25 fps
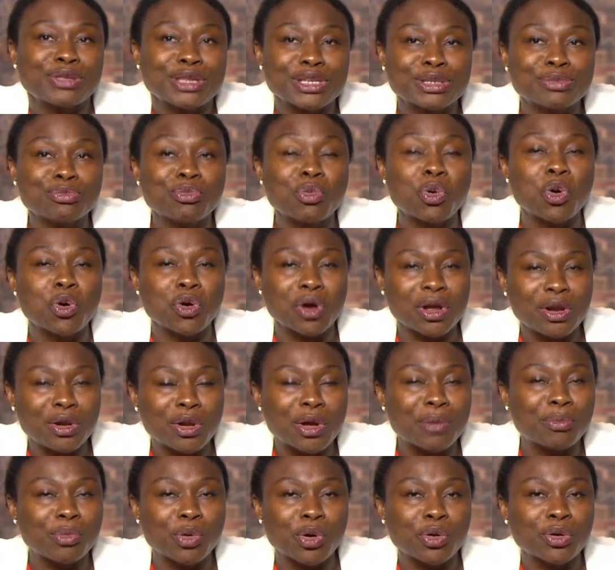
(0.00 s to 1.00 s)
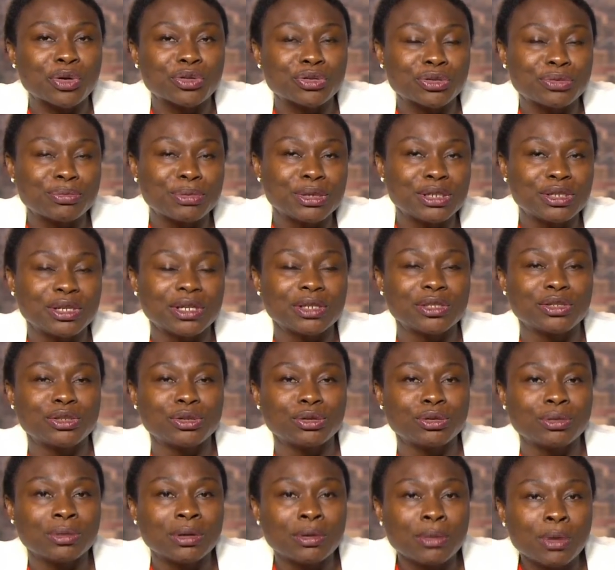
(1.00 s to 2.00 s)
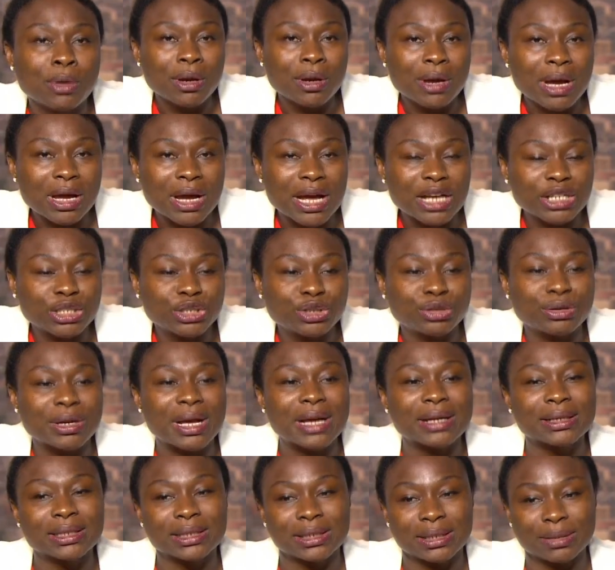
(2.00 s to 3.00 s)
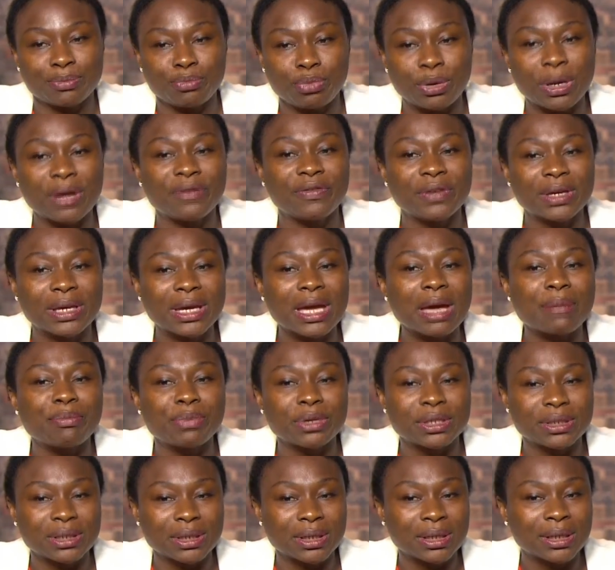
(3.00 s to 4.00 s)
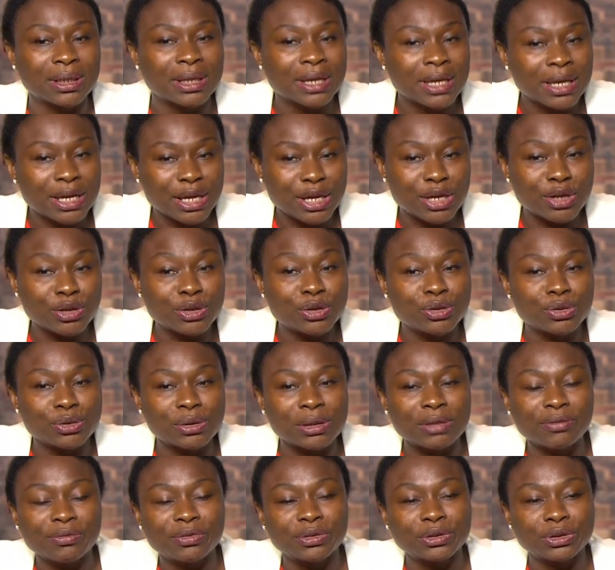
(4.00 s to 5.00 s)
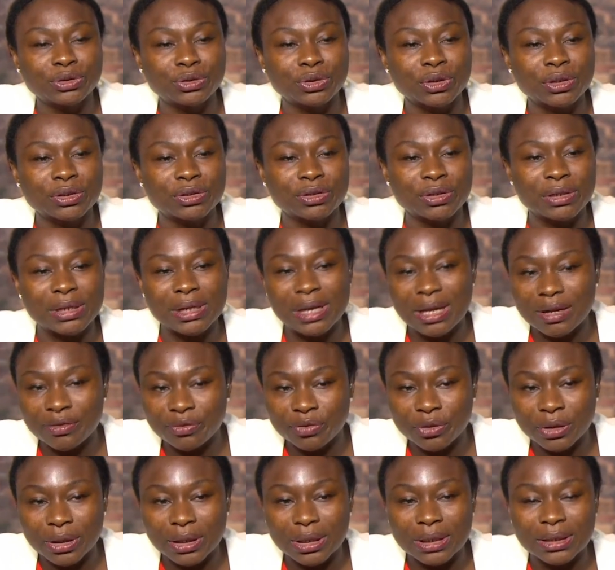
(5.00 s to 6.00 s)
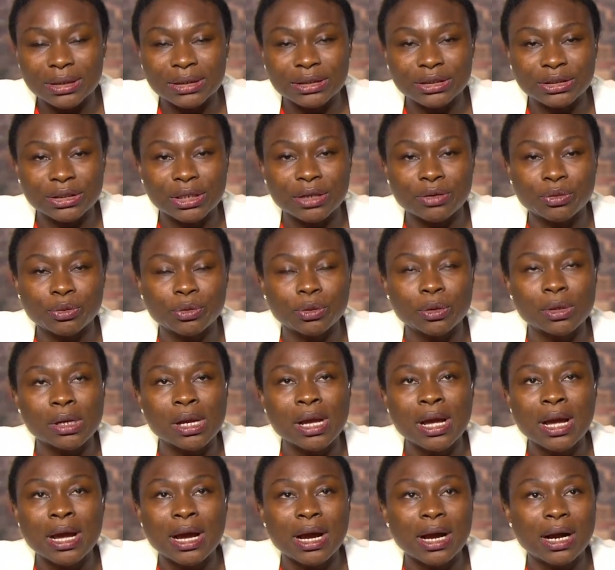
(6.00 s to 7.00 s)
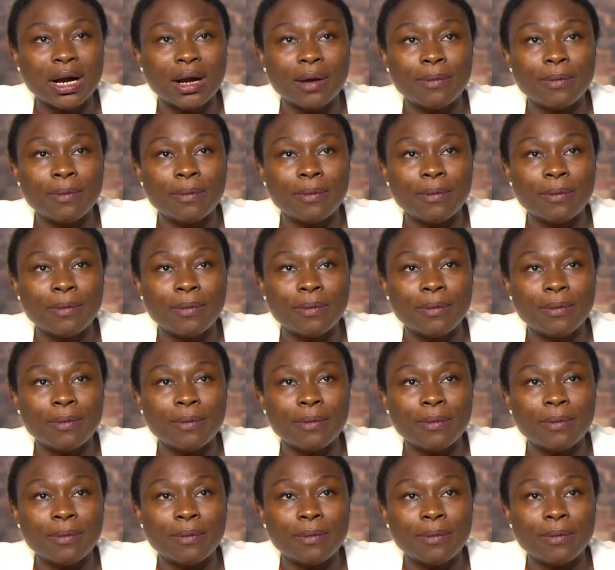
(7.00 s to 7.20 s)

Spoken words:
more, a lot more to be done to attract private capital into infrastructure in Africa in general. I